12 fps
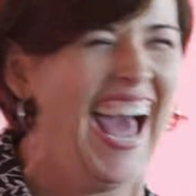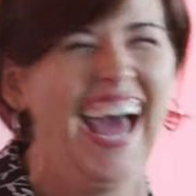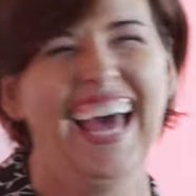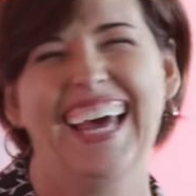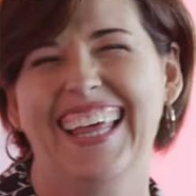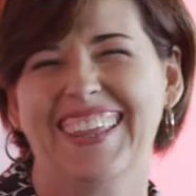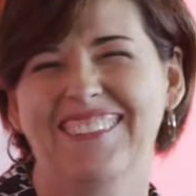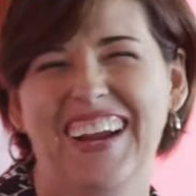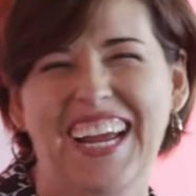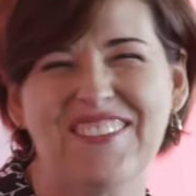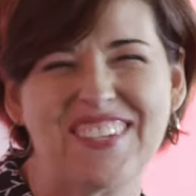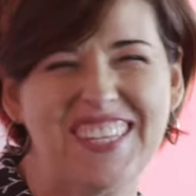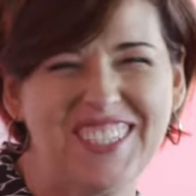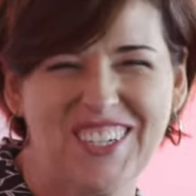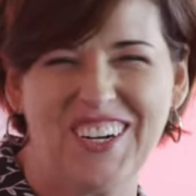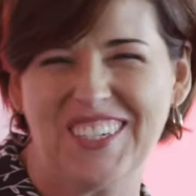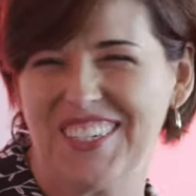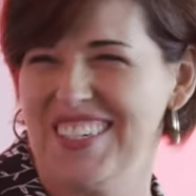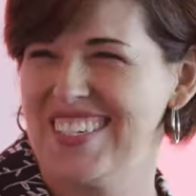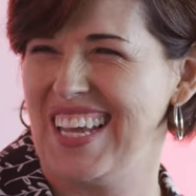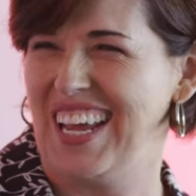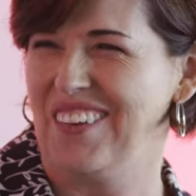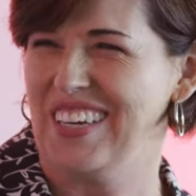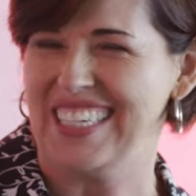uh, the Rams and the Chargers.
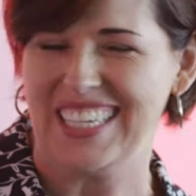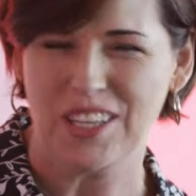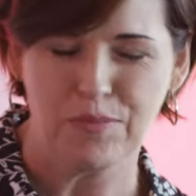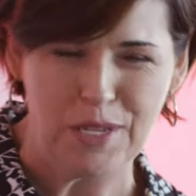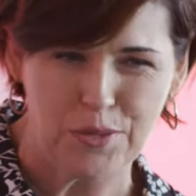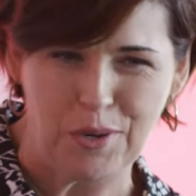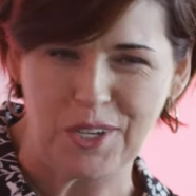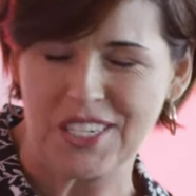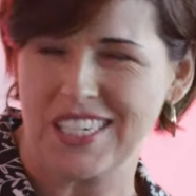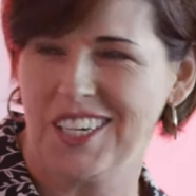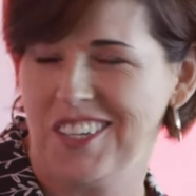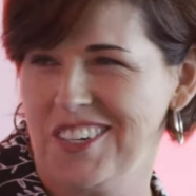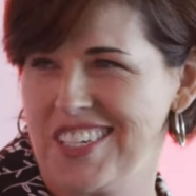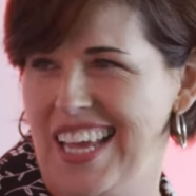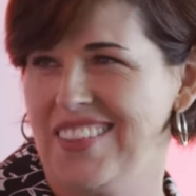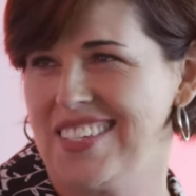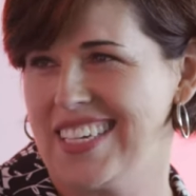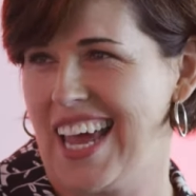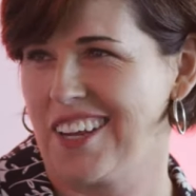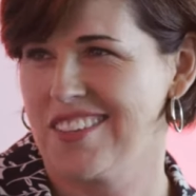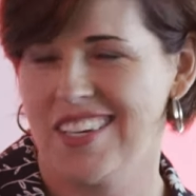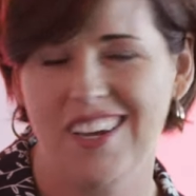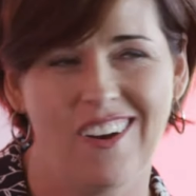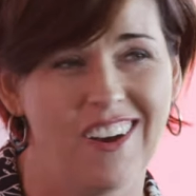Uh, we did the Pittsburgh Steelers and the Seattle
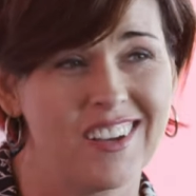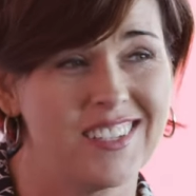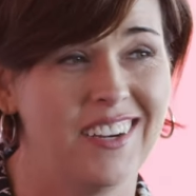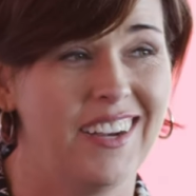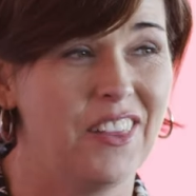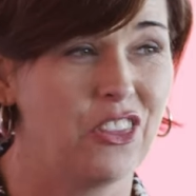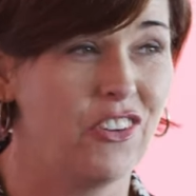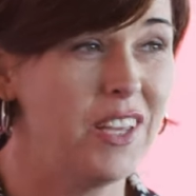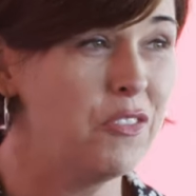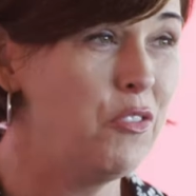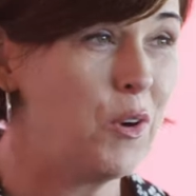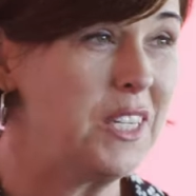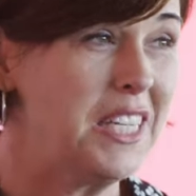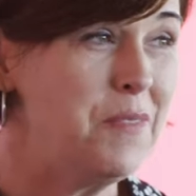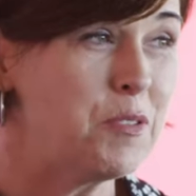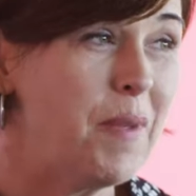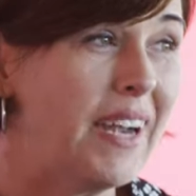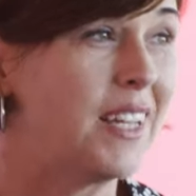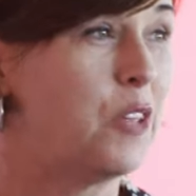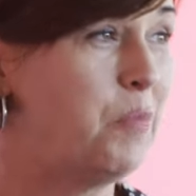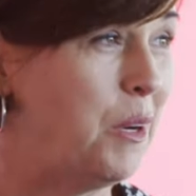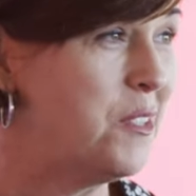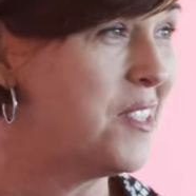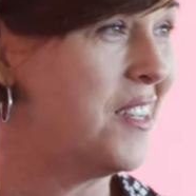Seahawks. And, and three of the four teams made it to the
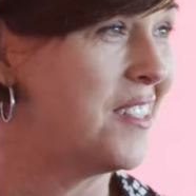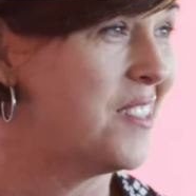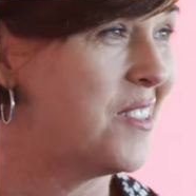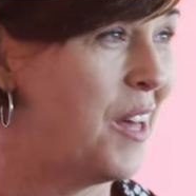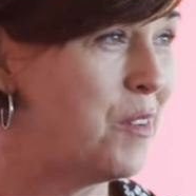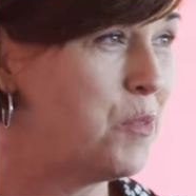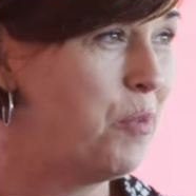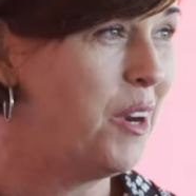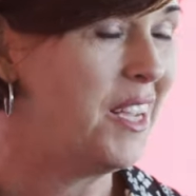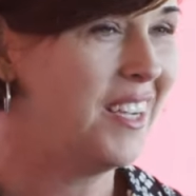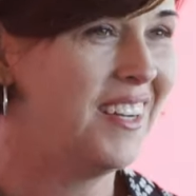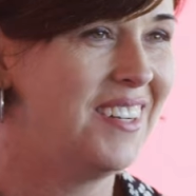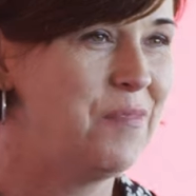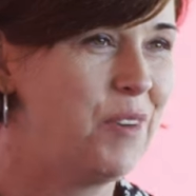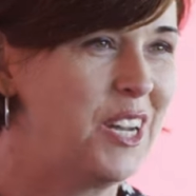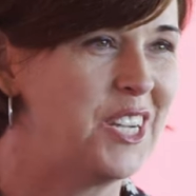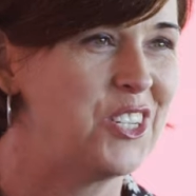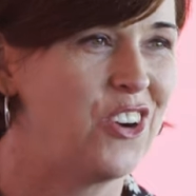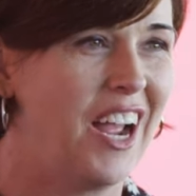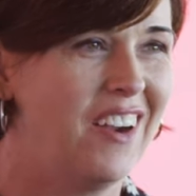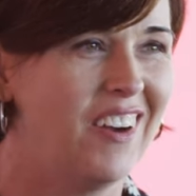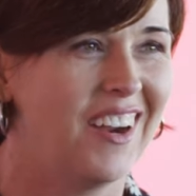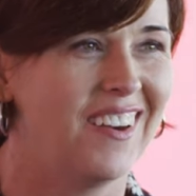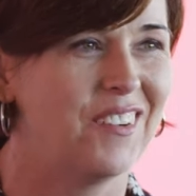postseason, so that was a pretty bad, good, yeah. pretty good track
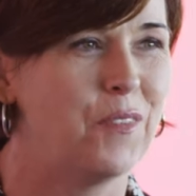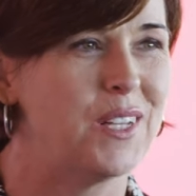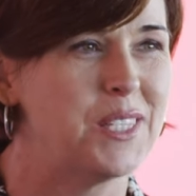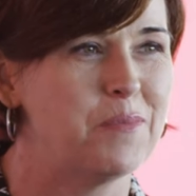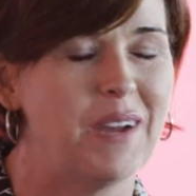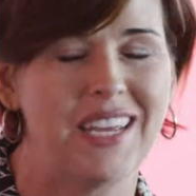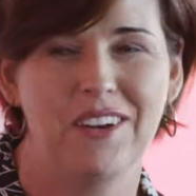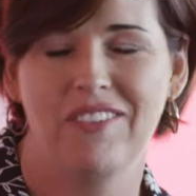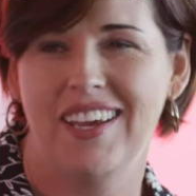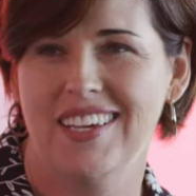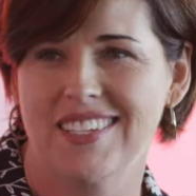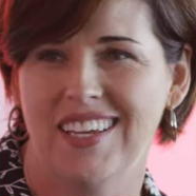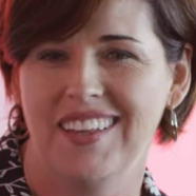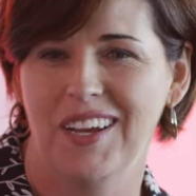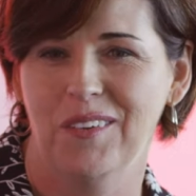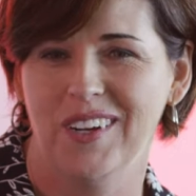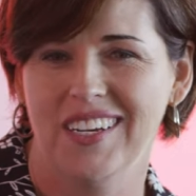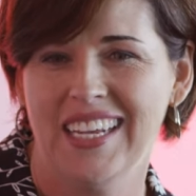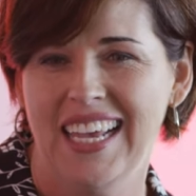record. Won some money in Vegas on that one.